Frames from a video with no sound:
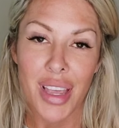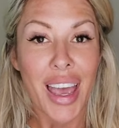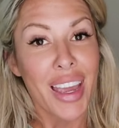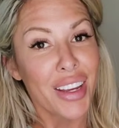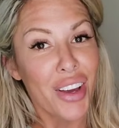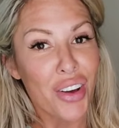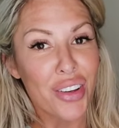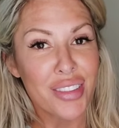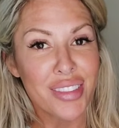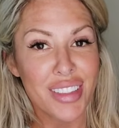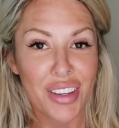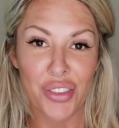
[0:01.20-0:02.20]
Hey y'all,
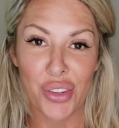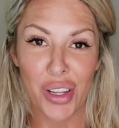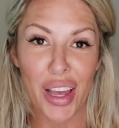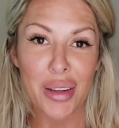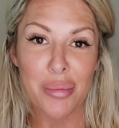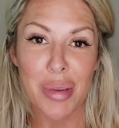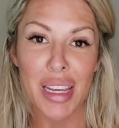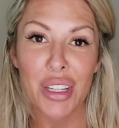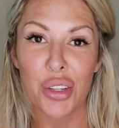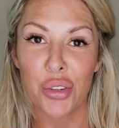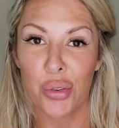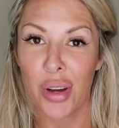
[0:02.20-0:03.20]
if you're like me,
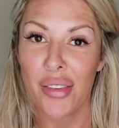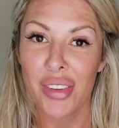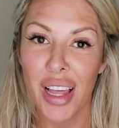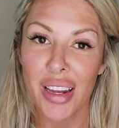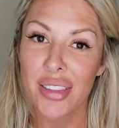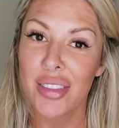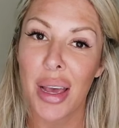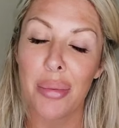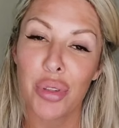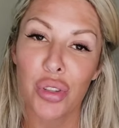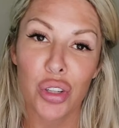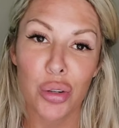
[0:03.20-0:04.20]
you don't have a lot of time
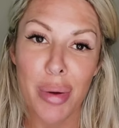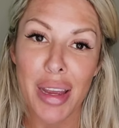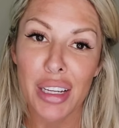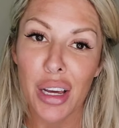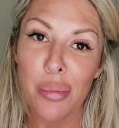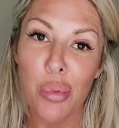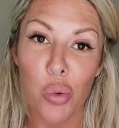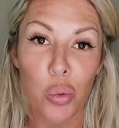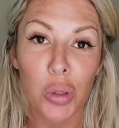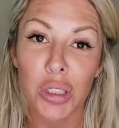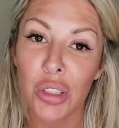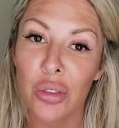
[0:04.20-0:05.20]
to do your makeup,
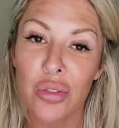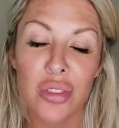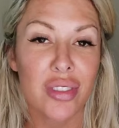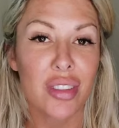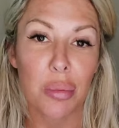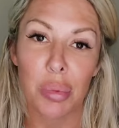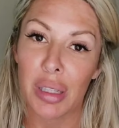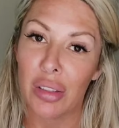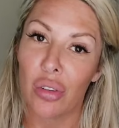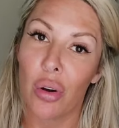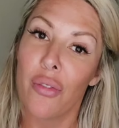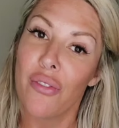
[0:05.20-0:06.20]
or you just simply
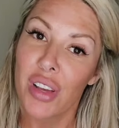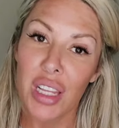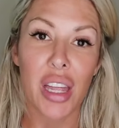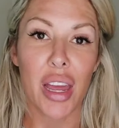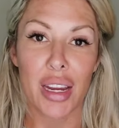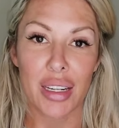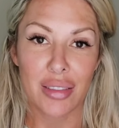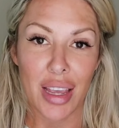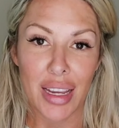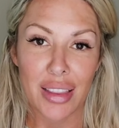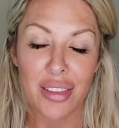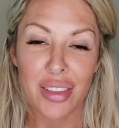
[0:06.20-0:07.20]
don't feel like
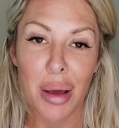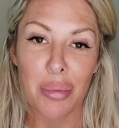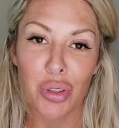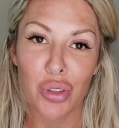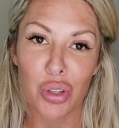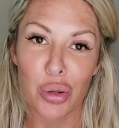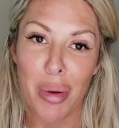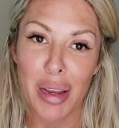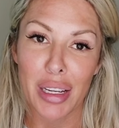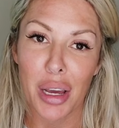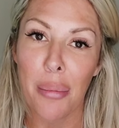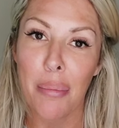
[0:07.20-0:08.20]
taking the time to do your
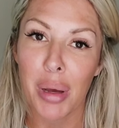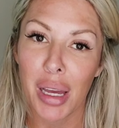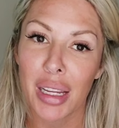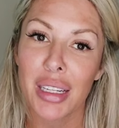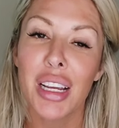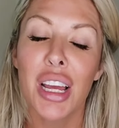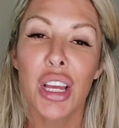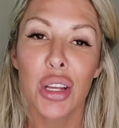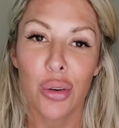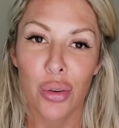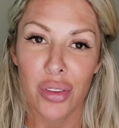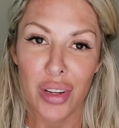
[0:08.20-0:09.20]
makeup, but
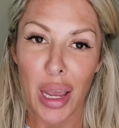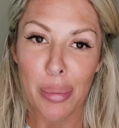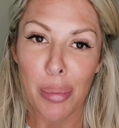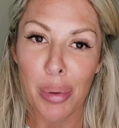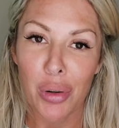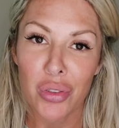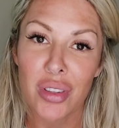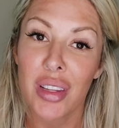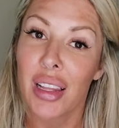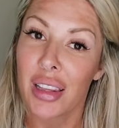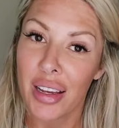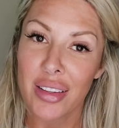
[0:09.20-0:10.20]
you're the type of person
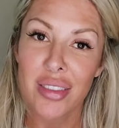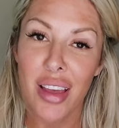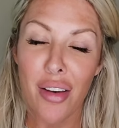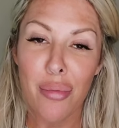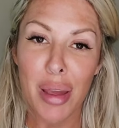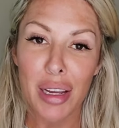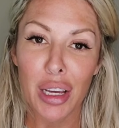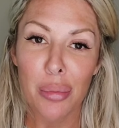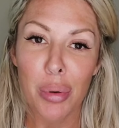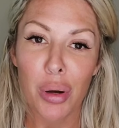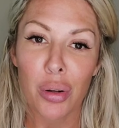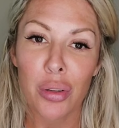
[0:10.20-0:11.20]
that likes to have
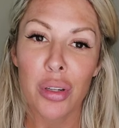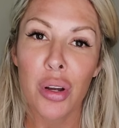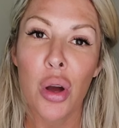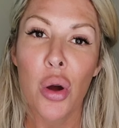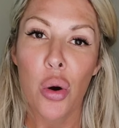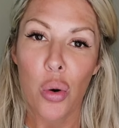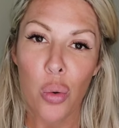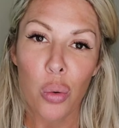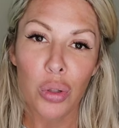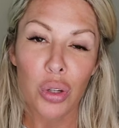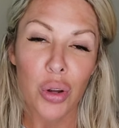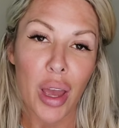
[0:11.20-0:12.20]
makeup on,
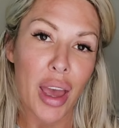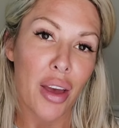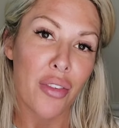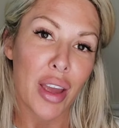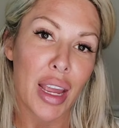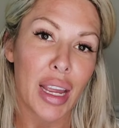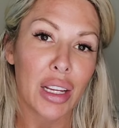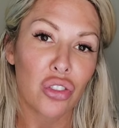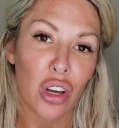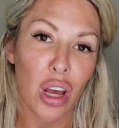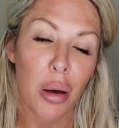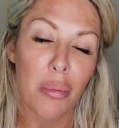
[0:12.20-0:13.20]
or you have a
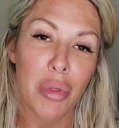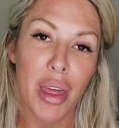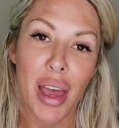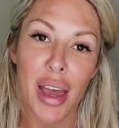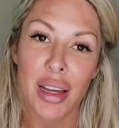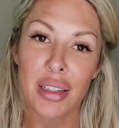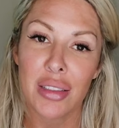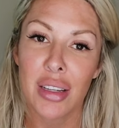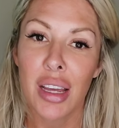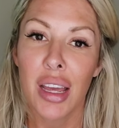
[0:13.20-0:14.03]
job that